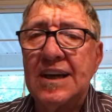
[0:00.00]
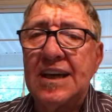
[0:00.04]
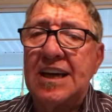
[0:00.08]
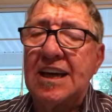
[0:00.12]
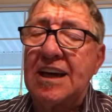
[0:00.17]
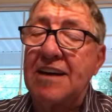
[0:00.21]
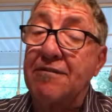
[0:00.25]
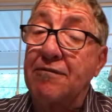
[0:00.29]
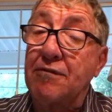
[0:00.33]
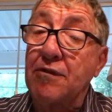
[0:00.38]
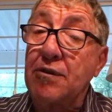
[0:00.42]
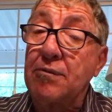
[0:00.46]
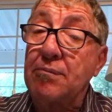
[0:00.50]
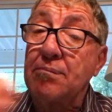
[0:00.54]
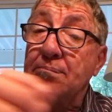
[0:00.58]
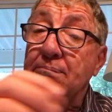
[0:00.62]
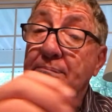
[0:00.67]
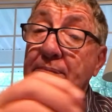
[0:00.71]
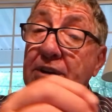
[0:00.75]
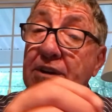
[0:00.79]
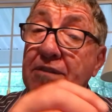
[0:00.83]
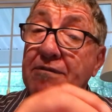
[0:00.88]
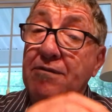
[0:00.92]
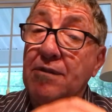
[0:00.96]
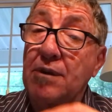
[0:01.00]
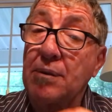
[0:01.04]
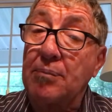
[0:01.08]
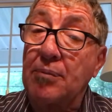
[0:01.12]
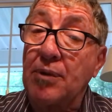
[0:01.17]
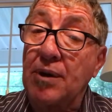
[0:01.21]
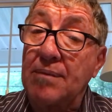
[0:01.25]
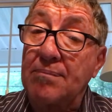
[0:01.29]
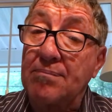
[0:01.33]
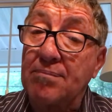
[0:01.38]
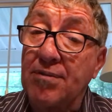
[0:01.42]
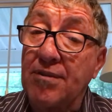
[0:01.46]
but if we
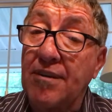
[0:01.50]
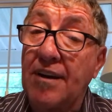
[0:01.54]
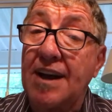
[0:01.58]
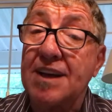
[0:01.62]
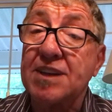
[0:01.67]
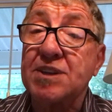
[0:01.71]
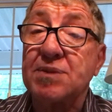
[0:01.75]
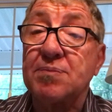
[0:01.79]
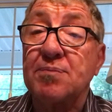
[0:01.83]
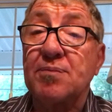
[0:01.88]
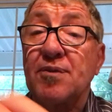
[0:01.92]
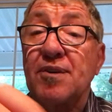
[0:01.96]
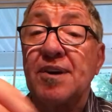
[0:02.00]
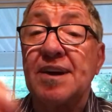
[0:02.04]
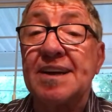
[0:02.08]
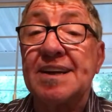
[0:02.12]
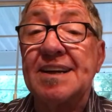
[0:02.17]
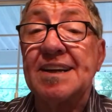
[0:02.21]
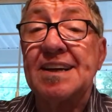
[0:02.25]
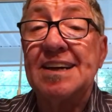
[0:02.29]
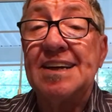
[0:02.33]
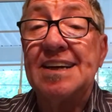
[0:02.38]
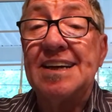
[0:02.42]
put prospering